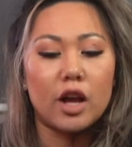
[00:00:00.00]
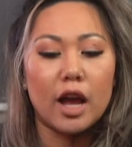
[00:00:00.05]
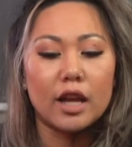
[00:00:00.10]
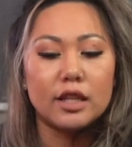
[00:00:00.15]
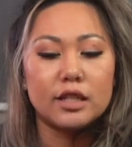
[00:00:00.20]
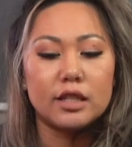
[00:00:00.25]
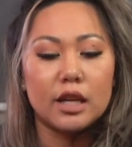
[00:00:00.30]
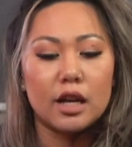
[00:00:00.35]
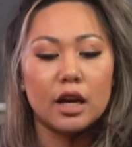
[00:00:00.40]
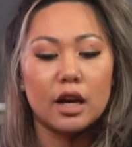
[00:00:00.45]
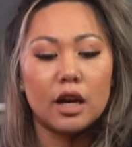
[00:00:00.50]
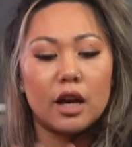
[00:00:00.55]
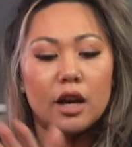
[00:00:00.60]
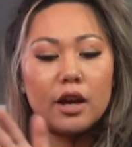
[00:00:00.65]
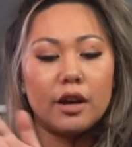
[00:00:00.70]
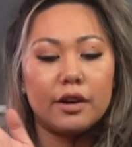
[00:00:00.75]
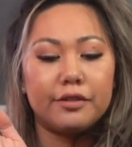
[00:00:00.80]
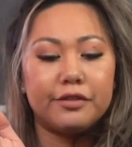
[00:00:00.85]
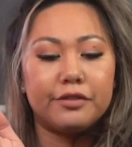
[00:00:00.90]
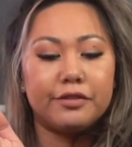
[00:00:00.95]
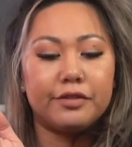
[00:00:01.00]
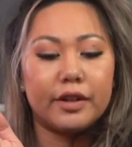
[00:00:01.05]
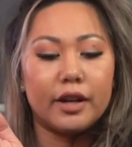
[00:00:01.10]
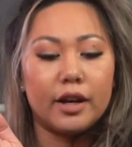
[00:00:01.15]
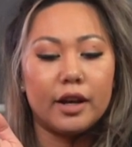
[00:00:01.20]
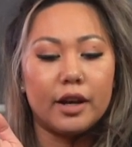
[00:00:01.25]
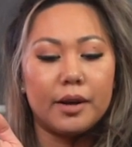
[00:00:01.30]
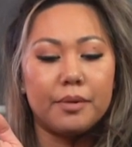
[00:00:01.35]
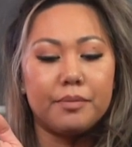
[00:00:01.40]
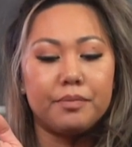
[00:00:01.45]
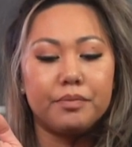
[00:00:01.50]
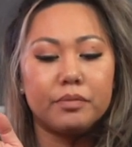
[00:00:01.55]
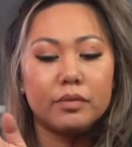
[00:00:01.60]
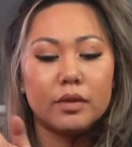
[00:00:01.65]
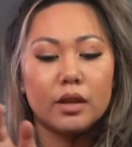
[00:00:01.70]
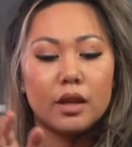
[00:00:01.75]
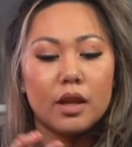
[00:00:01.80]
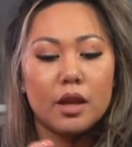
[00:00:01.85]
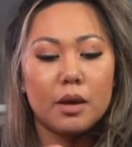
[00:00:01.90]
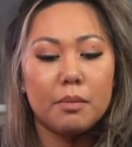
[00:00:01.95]
idea of
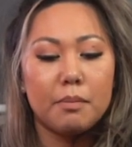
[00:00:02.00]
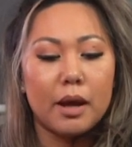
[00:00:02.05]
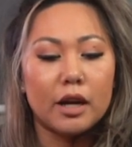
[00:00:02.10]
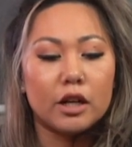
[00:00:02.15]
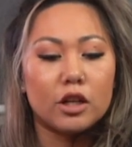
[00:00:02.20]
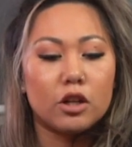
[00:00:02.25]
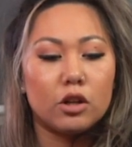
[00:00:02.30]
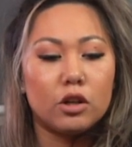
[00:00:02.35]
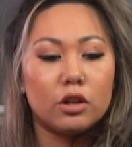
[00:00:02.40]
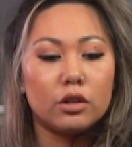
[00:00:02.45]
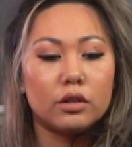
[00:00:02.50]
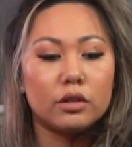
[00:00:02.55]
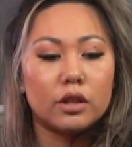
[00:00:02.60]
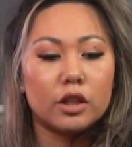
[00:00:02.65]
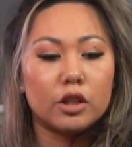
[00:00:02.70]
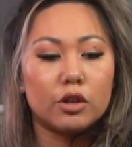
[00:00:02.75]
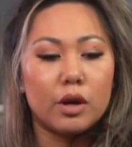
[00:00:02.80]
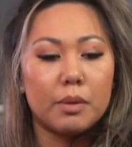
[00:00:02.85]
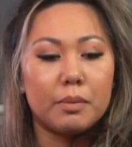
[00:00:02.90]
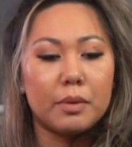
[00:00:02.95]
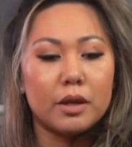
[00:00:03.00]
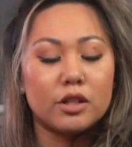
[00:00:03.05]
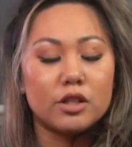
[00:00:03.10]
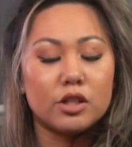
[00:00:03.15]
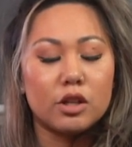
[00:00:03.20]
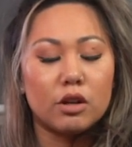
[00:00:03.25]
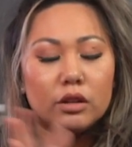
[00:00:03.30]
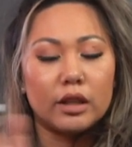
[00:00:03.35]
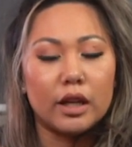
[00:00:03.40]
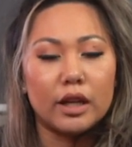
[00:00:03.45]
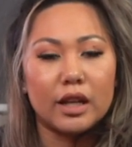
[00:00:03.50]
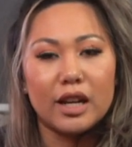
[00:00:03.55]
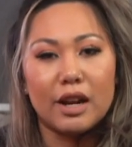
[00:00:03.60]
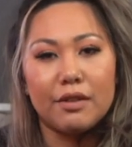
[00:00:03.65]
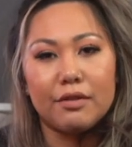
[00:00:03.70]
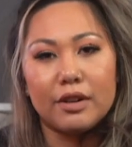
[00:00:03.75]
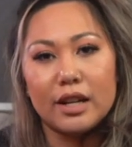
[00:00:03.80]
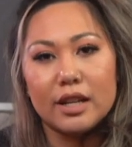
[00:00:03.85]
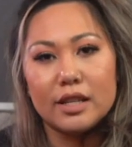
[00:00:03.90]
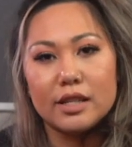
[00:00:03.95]
medical equipment, so like an
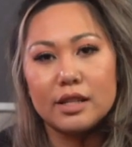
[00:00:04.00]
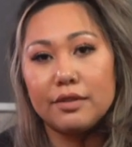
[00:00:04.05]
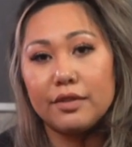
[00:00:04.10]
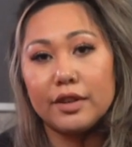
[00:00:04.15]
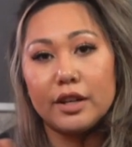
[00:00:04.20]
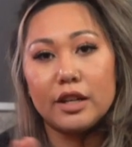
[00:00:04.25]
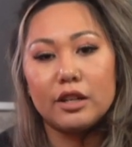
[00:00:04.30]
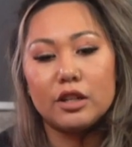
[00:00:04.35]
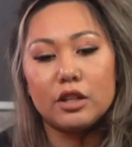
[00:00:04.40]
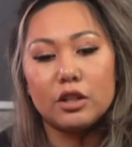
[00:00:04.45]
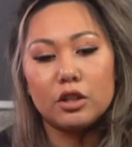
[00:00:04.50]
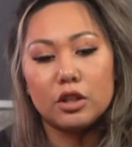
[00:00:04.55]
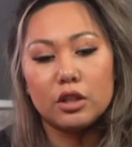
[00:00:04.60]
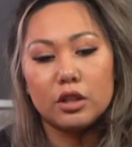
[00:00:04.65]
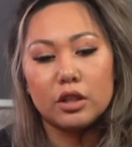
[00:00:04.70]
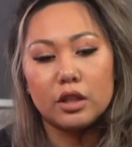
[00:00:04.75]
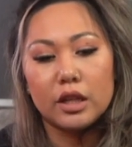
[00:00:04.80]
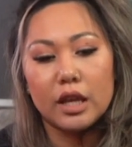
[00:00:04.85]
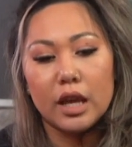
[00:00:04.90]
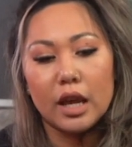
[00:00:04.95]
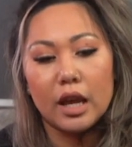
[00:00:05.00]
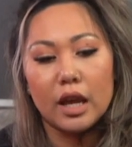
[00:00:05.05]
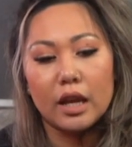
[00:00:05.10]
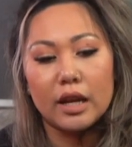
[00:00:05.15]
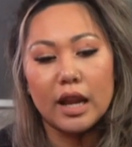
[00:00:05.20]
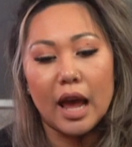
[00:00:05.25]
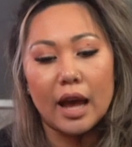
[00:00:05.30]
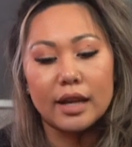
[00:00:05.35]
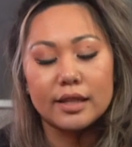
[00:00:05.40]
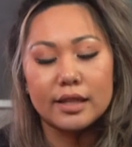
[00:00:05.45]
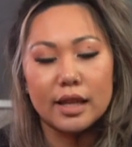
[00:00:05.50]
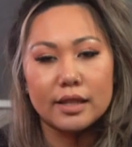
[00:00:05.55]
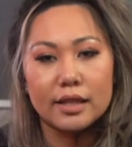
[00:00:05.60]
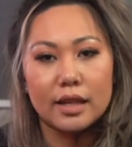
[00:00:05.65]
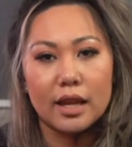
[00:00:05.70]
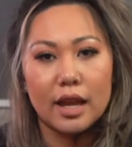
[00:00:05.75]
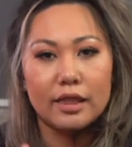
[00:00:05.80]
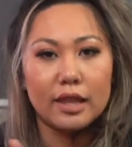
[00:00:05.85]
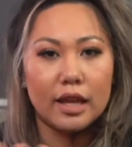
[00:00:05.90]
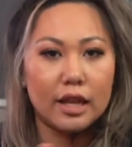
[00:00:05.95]
everyday civilian can access
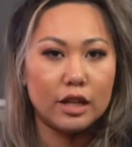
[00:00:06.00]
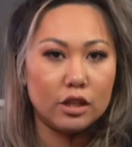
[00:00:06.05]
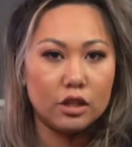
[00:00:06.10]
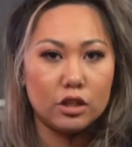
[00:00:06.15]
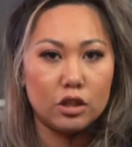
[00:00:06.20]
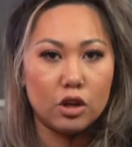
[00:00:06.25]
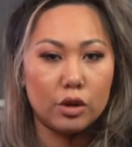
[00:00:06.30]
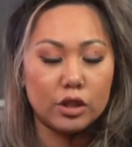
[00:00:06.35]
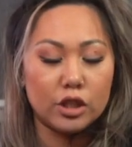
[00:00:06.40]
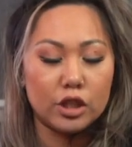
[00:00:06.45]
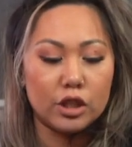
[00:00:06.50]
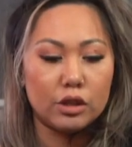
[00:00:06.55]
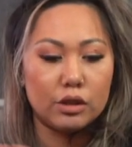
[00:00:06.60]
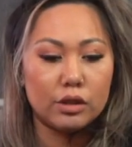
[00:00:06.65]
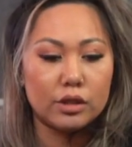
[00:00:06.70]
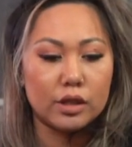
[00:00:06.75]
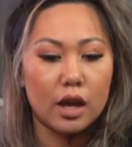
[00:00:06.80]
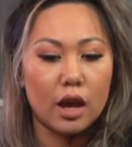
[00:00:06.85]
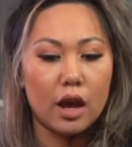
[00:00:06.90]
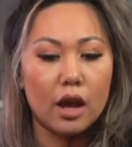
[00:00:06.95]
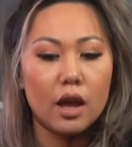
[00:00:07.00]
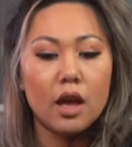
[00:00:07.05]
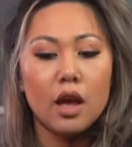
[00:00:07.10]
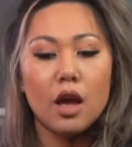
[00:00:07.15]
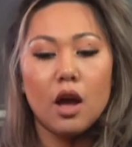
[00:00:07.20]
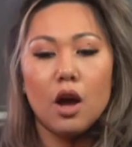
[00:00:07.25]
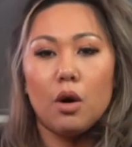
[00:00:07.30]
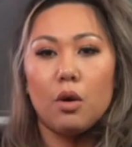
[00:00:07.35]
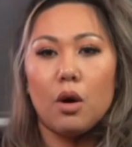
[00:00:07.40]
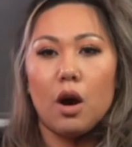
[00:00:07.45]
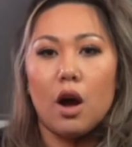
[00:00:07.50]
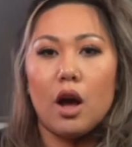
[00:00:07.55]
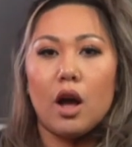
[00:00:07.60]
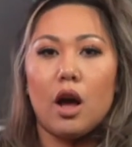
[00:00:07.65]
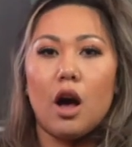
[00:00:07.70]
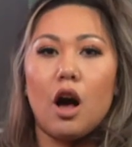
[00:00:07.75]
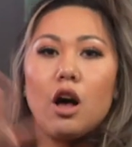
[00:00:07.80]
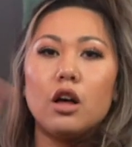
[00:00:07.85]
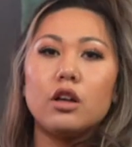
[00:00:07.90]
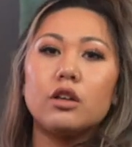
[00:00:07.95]
it and they know what to use.
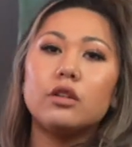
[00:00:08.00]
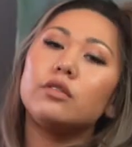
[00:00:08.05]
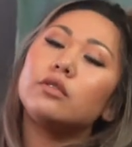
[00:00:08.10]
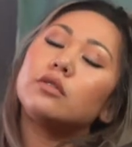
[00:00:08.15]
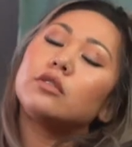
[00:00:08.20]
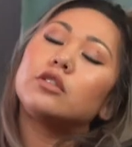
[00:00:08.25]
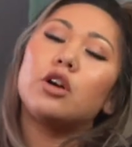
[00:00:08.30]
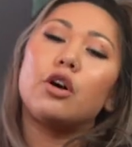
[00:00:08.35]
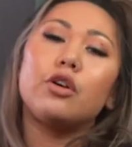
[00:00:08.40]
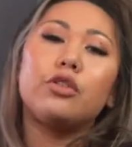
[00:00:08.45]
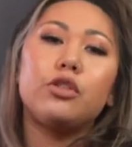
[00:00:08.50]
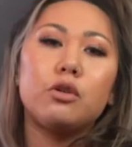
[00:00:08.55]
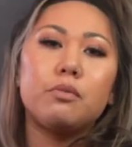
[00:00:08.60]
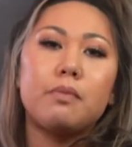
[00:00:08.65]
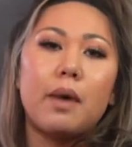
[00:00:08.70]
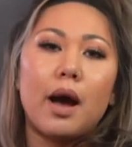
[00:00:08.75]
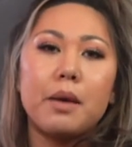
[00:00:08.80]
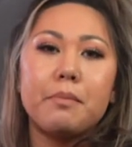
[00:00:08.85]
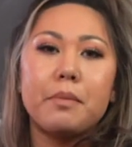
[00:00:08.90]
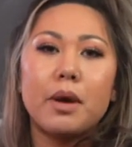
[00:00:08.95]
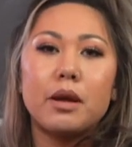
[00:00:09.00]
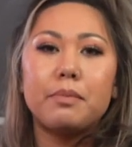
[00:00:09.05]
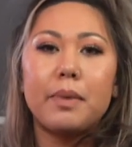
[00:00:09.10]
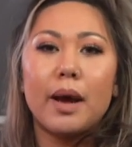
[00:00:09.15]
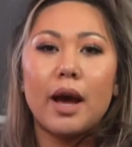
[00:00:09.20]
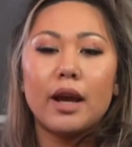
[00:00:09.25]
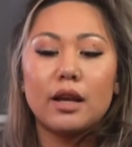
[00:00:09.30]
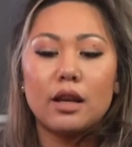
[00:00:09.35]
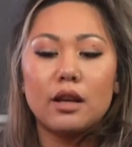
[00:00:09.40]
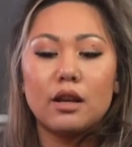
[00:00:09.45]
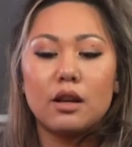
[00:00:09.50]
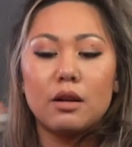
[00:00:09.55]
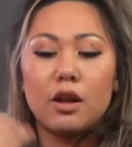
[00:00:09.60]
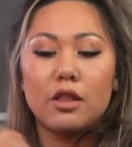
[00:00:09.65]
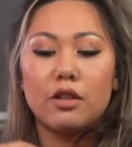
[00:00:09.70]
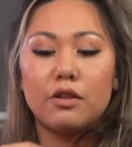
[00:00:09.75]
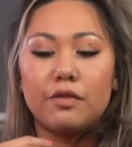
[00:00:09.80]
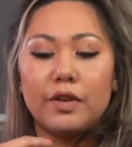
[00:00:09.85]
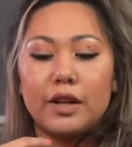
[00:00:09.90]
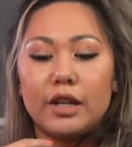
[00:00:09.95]
I'll go through my med pack in
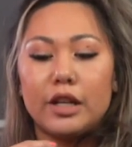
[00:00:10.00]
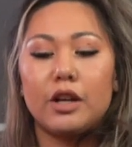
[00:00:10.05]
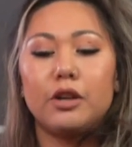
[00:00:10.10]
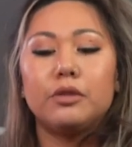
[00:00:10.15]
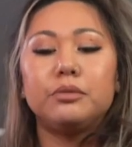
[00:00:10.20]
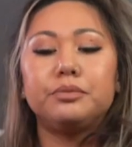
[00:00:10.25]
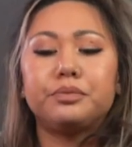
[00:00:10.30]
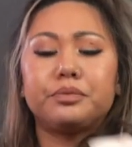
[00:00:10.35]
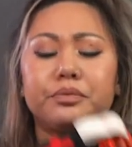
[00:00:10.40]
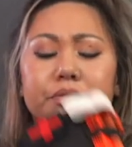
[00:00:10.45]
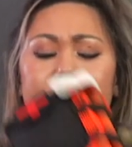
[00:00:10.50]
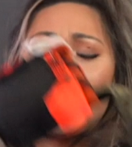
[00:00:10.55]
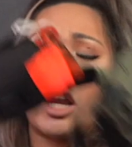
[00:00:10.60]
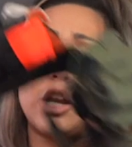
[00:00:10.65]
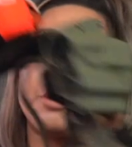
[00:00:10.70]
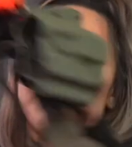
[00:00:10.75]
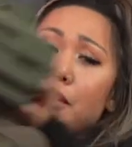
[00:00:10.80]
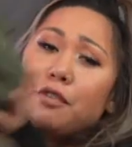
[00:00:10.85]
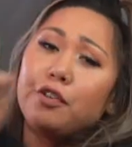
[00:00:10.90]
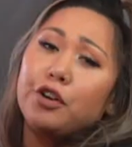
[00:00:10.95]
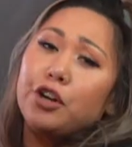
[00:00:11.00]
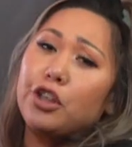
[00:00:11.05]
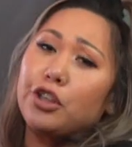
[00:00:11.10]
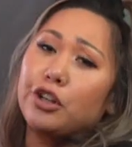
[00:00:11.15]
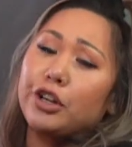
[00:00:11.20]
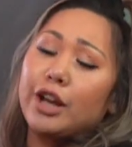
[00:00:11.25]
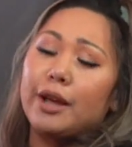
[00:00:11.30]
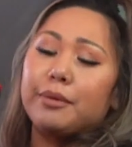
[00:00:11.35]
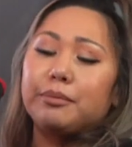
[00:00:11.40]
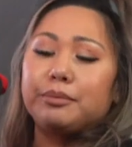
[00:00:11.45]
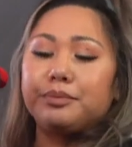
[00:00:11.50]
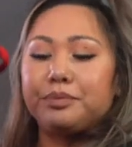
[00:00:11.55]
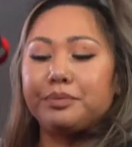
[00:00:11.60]
another video. That'll be for another day,